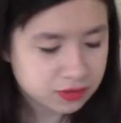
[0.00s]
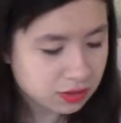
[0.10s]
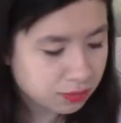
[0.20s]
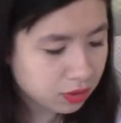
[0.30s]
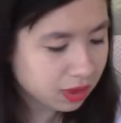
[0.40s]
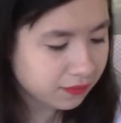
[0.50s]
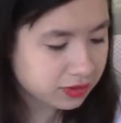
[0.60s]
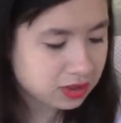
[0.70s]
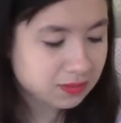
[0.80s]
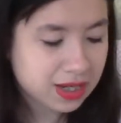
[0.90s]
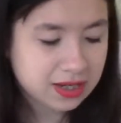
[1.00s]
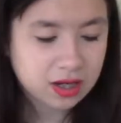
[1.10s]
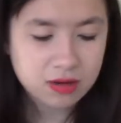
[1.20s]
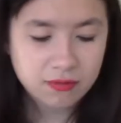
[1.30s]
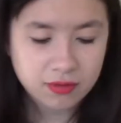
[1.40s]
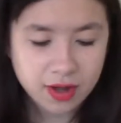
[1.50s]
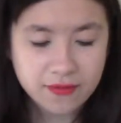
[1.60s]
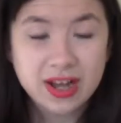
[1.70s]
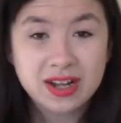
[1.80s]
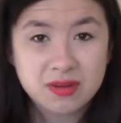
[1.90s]
So Blog Lovin does make kind of life
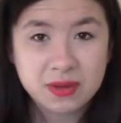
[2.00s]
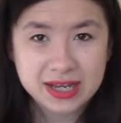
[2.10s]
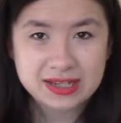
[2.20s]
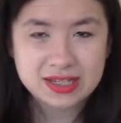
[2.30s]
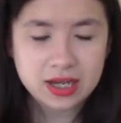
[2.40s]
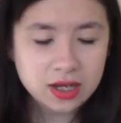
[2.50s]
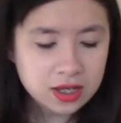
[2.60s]
a little bit easier.